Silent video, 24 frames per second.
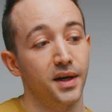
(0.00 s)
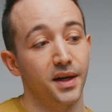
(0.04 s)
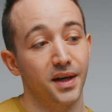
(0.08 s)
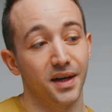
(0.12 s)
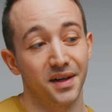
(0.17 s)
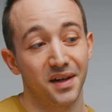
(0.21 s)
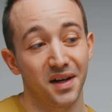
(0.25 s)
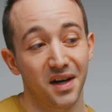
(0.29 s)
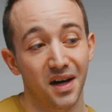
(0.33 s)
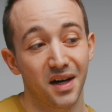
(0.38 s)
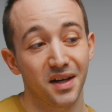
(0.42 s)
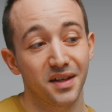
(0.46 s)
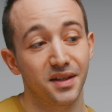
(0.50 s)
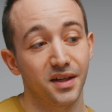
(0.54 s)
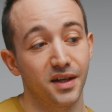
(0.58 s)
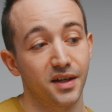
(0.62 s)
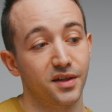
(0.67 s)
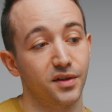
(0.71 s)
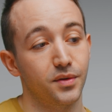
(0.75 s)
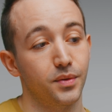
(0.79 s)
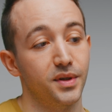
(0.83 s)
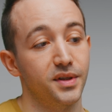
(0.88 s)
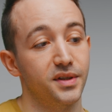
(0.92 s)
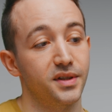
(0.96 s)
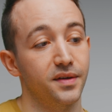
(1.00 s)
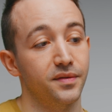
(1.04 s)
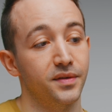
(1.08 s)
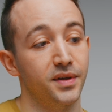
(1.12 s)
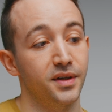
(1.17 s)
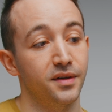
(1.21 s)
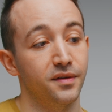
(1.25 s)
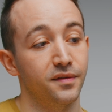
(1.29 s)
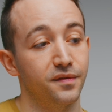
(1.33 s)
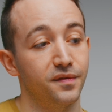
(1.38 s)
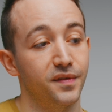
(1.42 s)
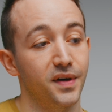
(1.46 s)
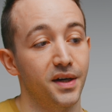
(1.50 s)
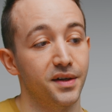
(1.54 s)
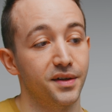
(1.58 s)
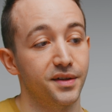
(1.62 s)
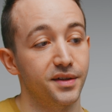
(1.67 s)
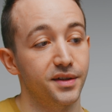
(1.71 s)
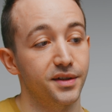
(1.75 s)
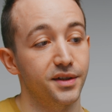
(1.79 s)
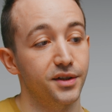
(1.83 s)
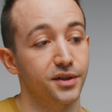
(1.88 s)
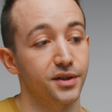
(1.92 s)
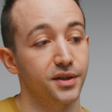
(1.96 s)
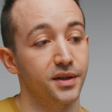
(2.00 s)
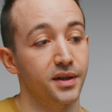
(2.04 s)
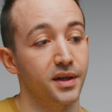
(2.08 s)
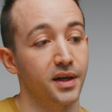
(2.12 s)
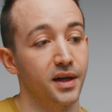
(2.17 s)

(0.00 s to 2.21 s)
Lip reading: an RTX 2070 Founders Edition,